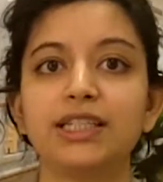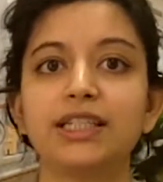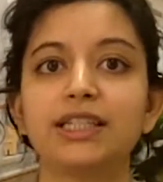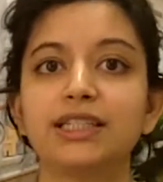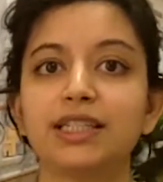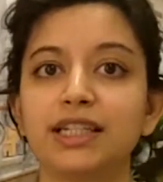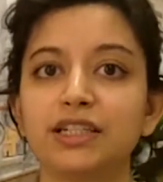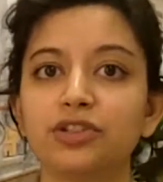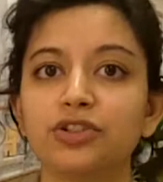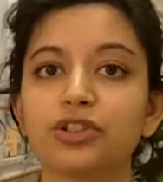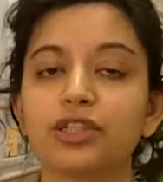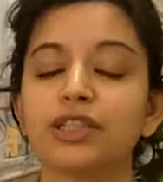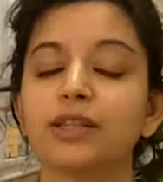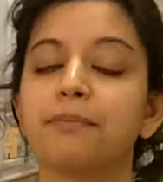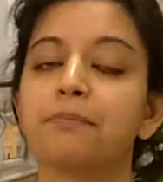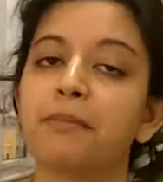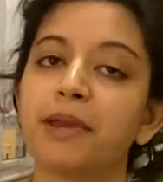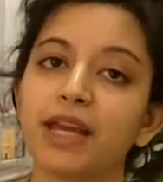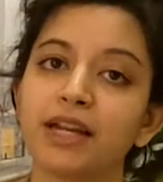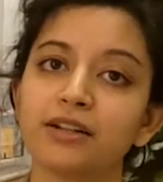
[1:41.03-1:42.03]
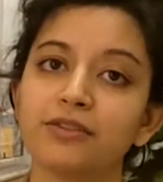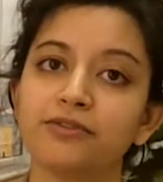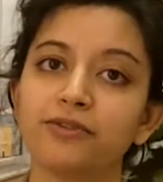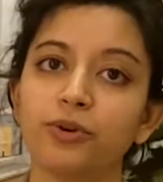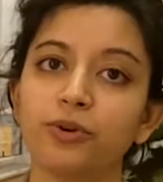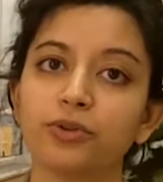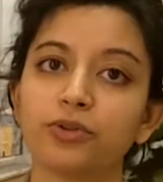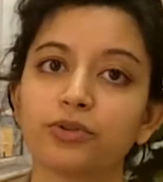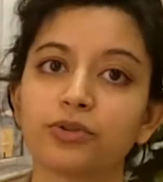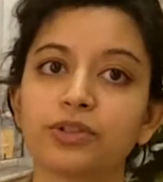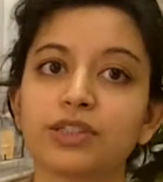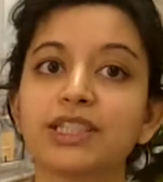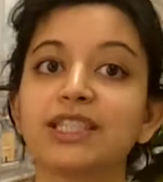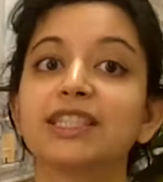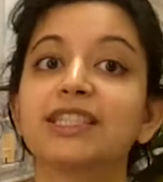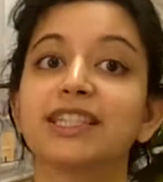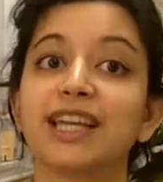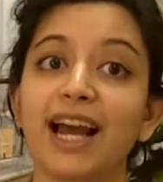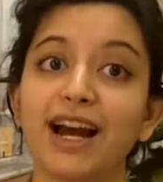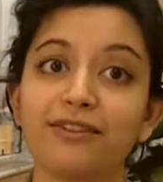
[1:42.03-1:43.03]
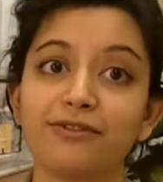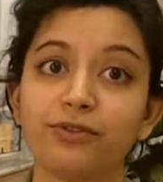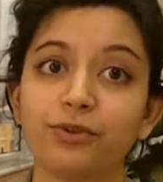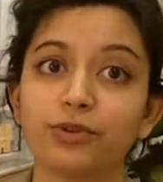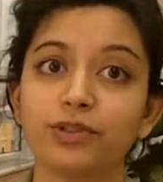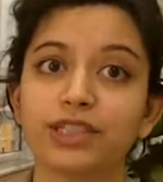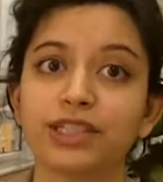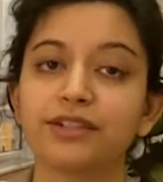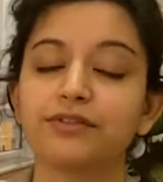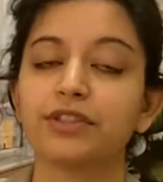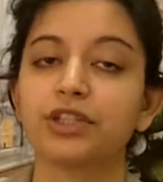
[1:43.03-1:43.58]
is essentially the manifold or the scaffolding